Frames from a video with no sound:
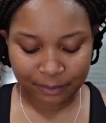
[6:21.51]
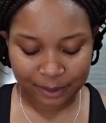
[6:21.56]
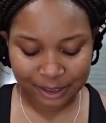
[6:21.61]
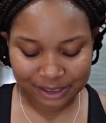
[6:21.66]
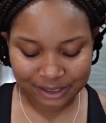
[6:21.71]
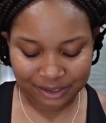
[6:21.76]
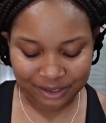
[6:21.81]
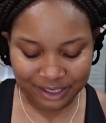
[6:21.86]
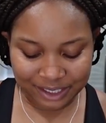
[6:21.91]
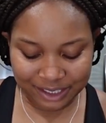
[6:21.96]

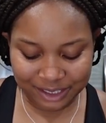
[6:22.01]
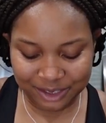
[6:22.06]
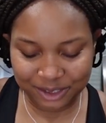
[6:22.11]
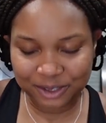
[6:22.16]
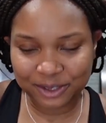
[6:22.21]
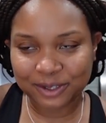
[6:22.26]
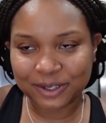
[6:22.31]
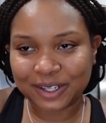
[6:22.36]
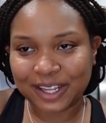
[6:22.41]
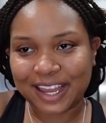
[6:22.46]
We're still gonna
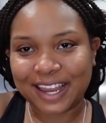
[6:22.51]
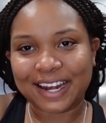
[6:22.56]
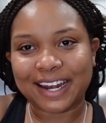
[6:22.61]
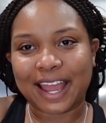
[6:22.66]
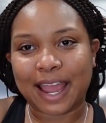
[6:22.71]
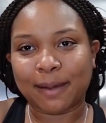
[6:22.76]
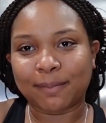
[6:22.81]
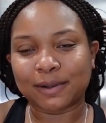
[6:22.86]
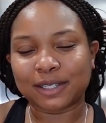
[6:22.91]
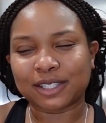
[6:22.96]
do
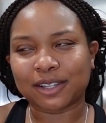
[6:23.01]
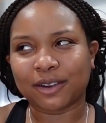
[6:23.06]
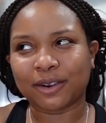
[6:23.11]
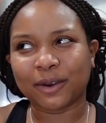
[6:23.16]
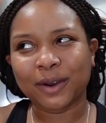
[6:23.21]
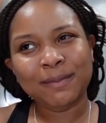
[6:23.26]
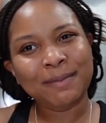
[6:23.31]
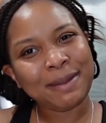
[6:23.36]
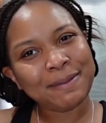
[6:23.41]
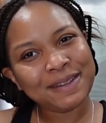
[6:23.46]
an
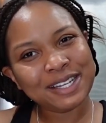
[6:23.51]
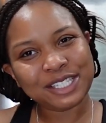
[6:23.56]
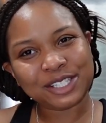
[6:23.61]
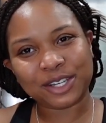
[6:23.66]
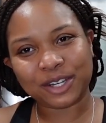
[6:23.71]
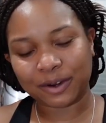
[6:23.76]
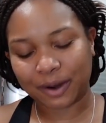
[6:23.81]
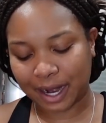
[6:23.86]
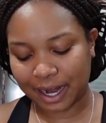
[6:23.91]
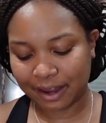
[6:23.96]
episode or maybe
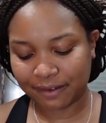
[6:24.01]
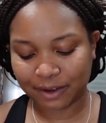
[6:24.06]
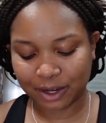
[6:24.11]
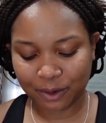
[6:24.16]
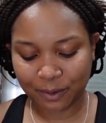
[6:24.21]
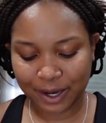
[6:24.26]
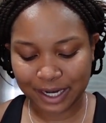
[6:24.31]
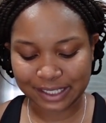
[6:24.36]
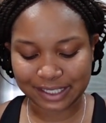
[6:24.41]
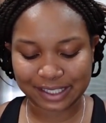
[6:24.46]
two. I
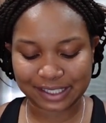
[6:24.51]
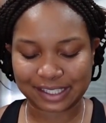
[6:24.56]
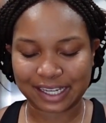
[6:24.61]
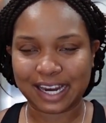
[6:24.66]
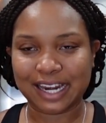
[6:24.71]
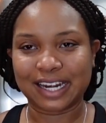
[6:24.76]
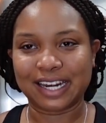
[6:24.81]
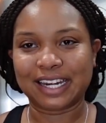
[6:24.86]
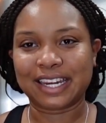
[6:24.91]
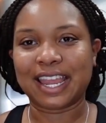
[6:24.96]
haven't quite
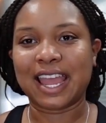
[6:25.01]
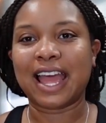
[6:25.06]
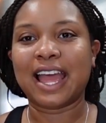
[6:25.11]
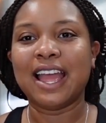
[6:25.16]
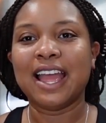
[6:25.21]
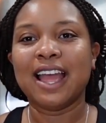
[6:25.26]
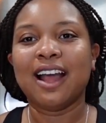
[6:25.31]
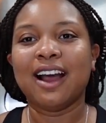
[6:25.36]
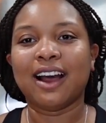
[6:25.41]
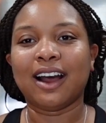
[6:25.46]
decided
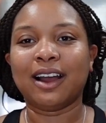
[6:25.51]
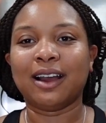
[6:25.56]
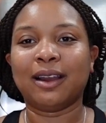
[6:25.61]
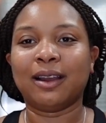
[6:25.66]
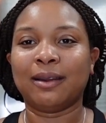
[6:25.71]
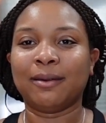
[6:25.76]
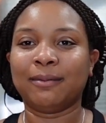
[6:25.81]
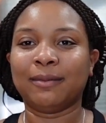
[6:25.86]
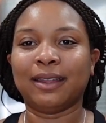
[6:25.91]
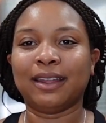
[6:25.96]
yet.
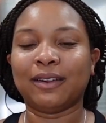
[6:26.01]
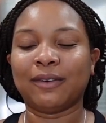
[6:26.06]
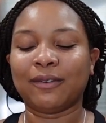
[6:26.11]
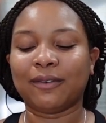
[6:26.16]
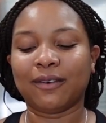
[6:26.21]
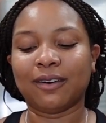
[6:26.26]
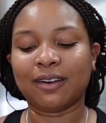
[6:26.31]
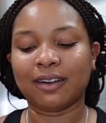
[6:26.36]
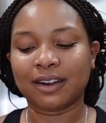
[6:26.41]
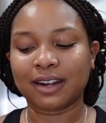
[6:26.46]
Um,
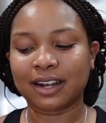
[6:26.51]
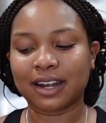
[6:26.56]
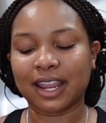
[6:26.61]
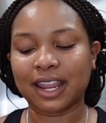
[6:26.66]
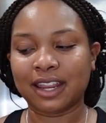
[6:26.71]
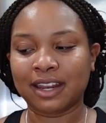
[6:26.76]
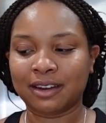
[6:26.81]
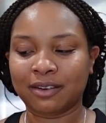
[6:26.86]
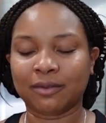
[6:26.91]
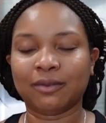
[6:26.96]

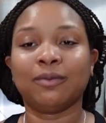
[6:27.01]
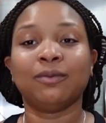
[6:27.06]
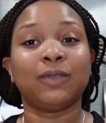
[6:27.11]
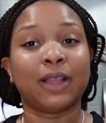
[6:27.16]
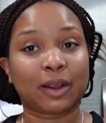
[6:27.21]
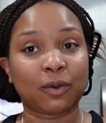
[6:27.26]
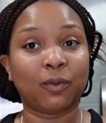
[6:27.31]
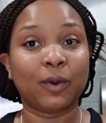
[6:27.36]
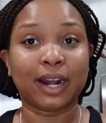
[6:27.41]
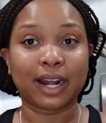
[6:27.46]
in
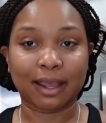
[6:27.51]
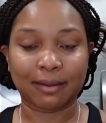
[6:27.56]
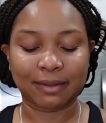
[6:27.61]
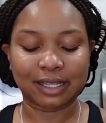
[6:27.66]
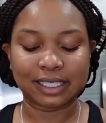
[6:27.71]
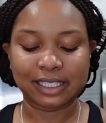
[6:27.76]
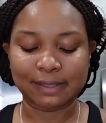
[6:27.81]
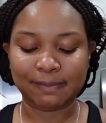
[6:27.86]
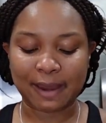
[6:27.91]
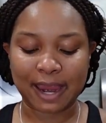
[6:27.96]
like when I'm
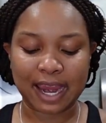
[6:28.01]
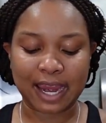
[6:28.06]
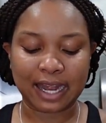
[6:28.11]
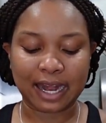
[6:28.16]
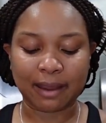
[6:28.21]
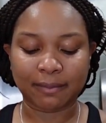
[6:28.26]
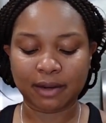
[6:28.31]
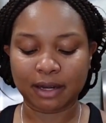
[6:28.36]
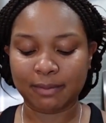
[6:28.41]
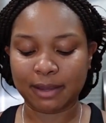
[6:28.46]
in
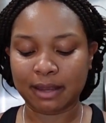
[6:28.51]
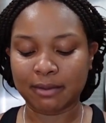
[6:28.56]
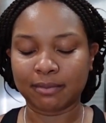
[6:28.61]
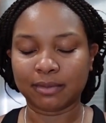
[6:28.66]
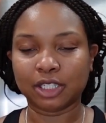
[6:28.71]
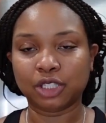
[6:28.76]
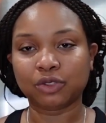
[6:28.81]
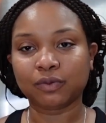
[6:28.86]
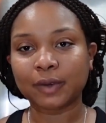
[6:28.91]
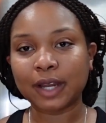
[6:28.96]
Spain. I'm gonna be in
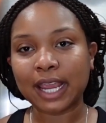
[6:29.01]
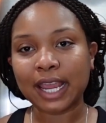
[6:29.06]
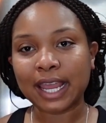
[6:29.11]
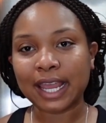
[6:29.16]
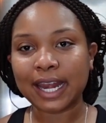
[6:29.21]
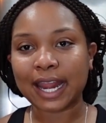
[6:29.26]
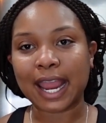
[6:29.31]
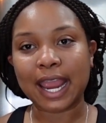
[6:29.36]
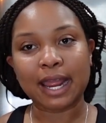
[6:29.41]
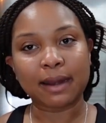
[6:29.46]

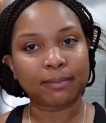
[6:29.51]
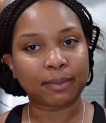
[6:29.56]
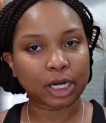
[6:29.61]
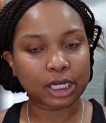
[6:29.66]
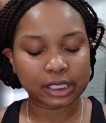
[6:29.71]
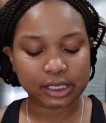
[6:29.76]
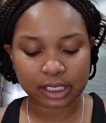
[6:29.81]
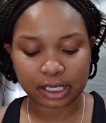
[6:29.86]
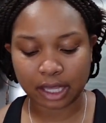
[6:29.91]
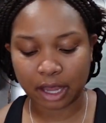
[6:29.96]
Madrid and
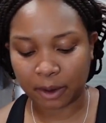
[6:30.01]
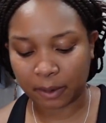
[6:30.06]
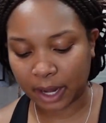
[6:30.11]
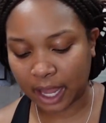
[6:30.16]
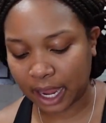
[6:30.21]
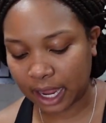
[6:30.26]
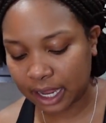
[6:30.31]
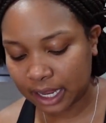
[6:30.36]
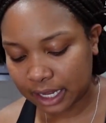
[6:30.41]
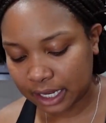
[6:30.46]

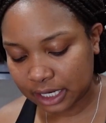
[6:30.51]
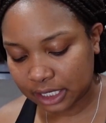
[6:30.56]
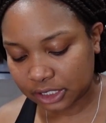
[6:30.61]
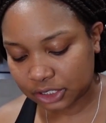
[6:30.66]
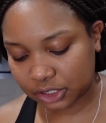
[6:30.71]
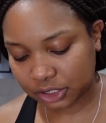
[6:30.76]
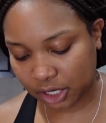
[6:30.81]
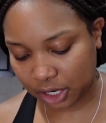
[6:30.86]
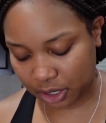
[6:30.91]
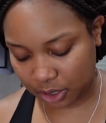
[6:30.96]
Barcelona.
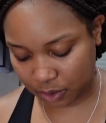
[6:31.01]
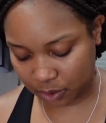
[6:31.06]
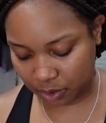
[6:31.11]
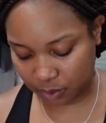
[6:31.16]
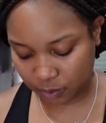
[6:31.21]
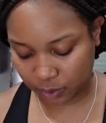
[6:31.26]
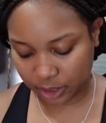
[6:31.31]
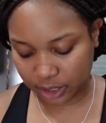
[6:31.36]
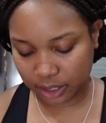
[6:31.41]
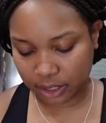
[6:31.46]

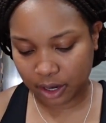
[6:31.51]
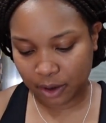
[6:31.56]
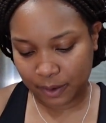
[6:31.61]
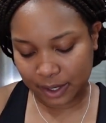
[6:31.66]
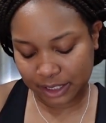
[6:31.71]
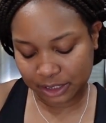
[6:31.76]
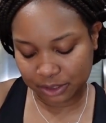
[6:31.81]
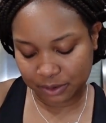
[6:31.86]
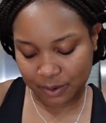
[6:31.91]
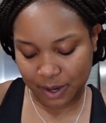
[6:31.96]
So we're
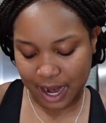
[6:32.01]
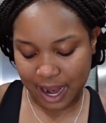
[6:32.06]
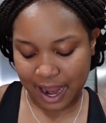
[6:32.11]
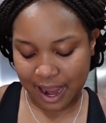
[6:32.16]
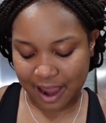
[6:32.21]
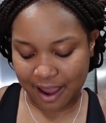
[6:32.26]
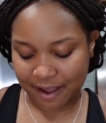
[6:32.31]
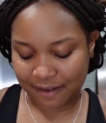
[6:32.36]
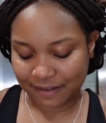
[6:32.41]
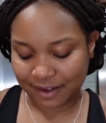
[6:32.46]
going to
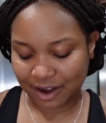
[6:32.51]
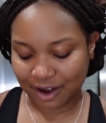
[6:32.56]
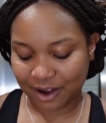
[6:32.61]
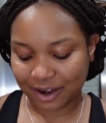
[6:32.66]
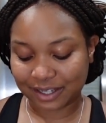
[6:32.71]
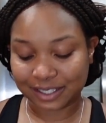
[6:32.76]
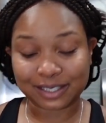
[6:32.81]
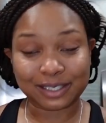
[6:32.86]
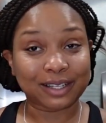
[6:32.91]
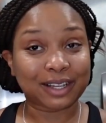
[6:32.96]
have
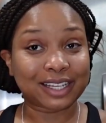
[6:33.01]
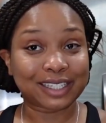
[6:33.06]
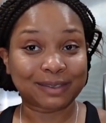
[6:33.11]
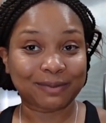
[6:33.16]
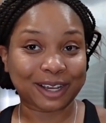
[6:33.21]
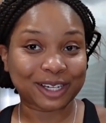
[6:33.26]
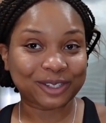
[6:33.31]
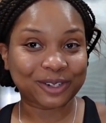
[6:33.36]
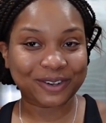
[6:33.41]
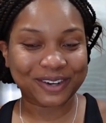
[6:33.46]
our a
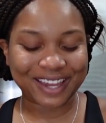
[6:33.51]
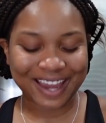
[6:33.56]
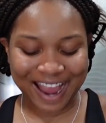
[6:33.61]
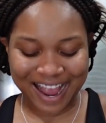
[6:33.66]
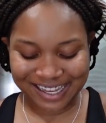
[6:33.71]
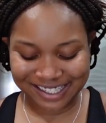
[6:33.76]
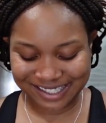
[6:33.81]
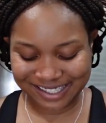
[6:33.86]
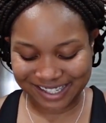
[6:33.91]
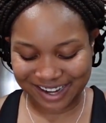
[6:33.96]
special
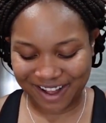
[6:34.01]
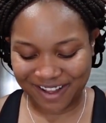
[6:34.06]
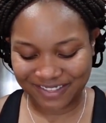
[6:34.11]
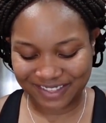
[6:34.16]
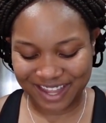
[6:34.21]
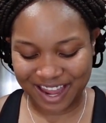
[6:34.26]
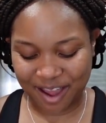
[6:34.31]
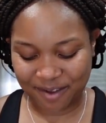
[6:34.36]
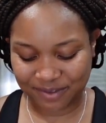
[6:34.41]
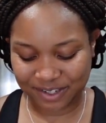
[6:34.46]
guest
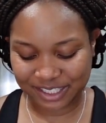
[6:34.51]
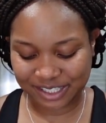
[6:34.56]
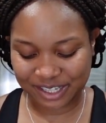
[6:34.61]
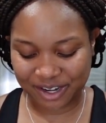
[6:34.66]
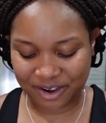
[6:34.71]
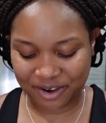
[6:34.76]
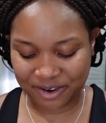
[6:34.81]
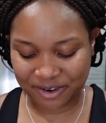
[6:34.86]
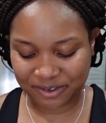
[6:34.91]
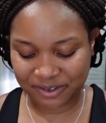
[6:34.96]
on the
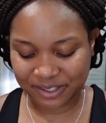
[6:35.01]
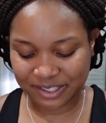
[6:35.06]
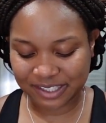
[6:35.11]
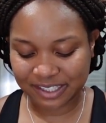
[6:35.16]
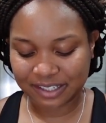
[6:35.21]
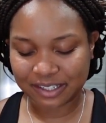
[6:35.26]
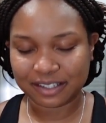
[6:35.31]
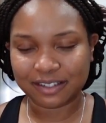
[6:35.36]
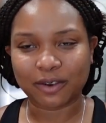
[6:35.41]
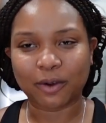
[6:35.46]
episode
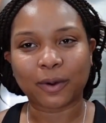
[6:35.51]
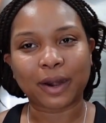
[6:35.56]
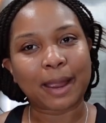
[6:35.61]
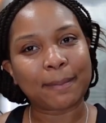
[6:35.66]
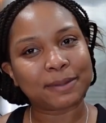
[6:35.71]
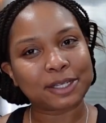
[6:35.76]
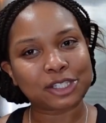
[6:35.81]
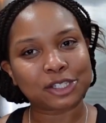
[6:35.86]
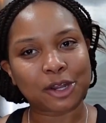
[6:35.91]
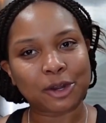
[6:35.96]
or
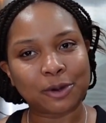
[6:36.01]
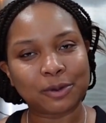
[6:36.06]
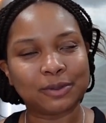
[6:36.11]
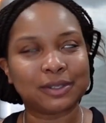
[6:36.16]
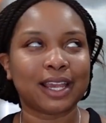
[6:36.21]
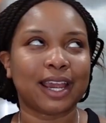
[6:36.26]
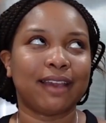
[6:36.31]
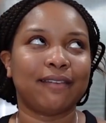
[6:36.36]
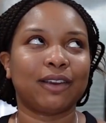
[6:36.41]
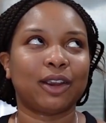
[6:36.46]

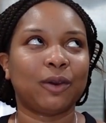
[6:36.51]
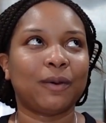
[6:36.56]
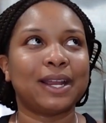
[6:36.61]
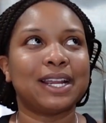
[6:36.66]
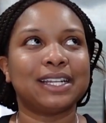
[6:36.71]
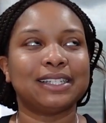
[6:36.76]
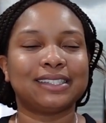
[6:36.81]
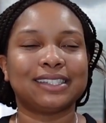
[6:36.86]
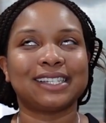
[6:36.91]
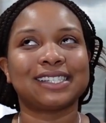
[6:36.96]
episodes. I haven't
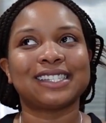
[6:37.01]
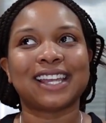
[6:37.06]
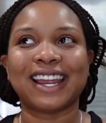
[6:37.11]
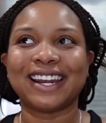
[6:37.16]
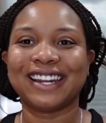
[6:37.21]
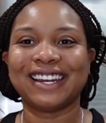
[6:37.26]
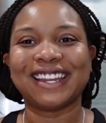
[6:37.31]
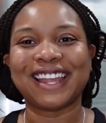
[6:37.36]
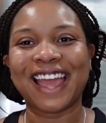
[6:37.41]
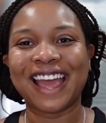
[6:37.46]
quite
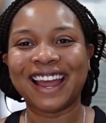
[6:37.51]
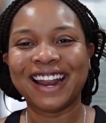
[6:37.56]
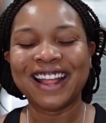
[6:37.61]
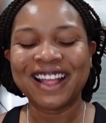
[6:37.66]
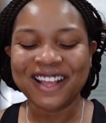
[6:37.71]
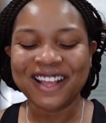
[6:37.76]
decided yet.